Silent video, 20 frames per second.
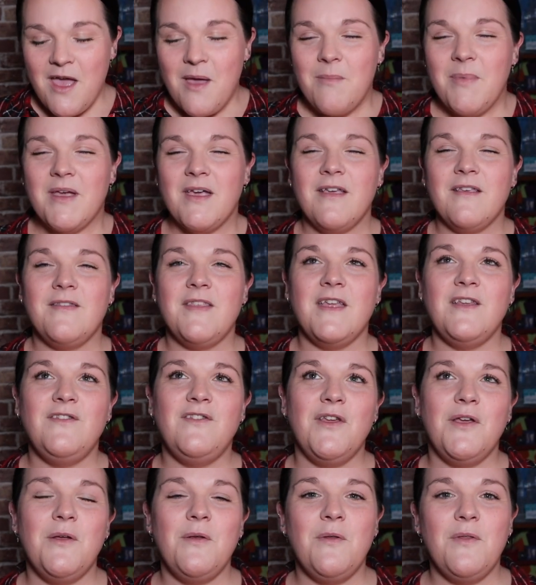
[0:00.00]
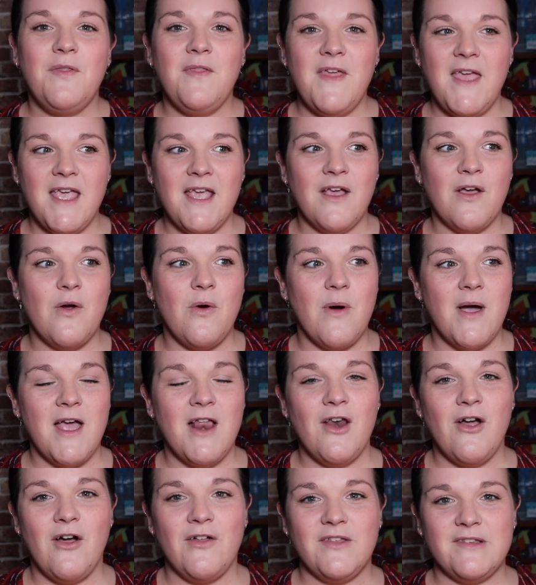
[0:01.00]
because they do think quite
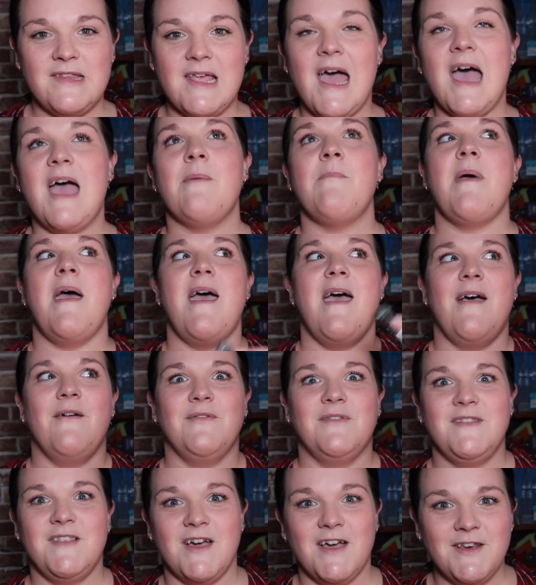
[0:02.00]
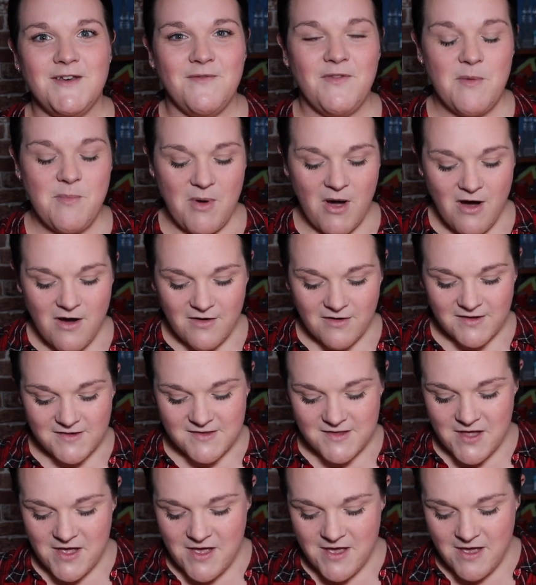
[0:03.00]
a lot of the time outside of the
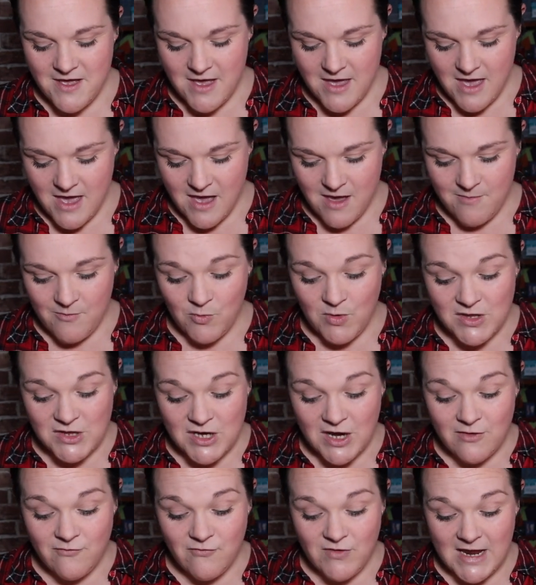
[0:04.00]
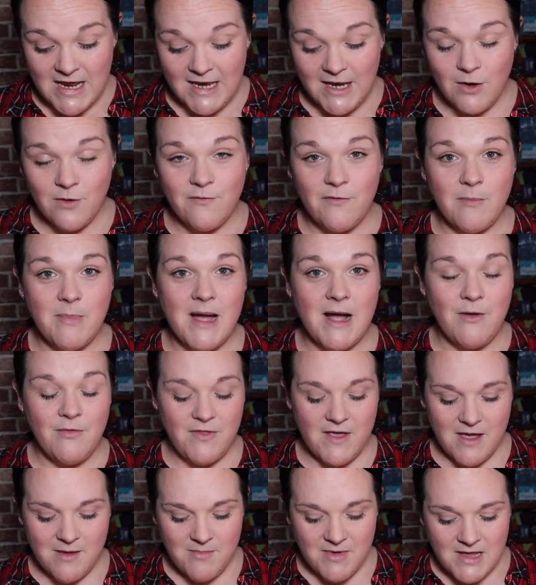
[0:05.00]
box, which I really love about
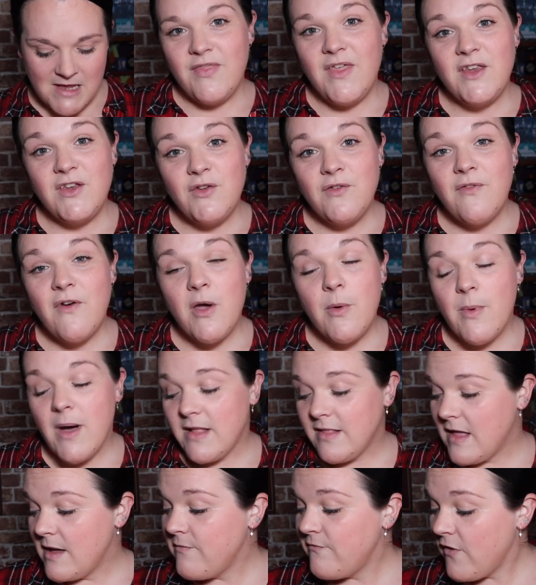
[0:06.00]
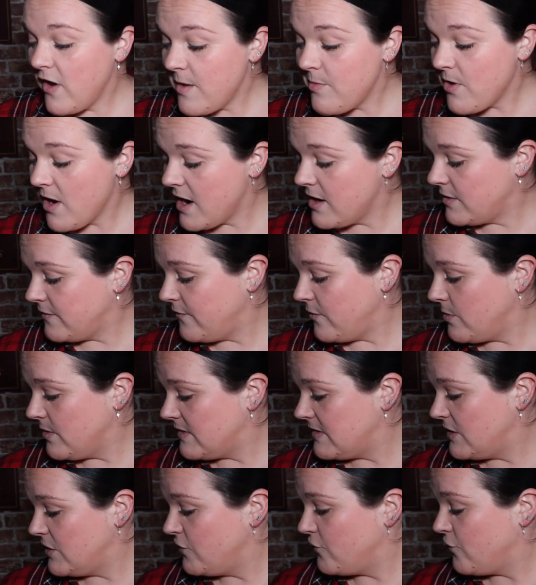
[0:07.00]
them. They do very well. I'm very proud of you,
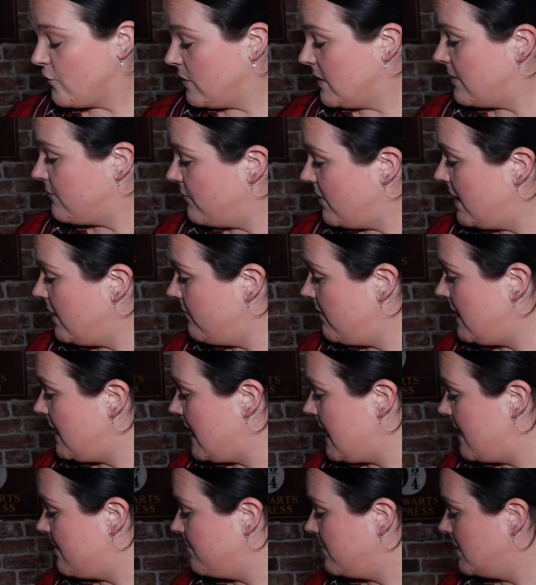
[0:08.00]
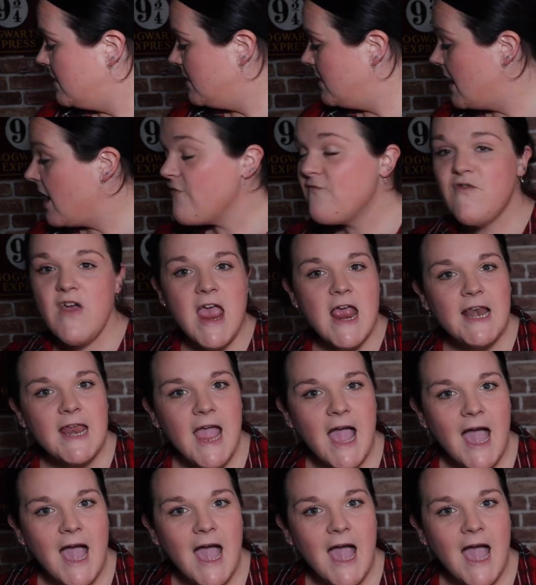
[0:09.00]
Wizarding Trunk. I really, really am. I really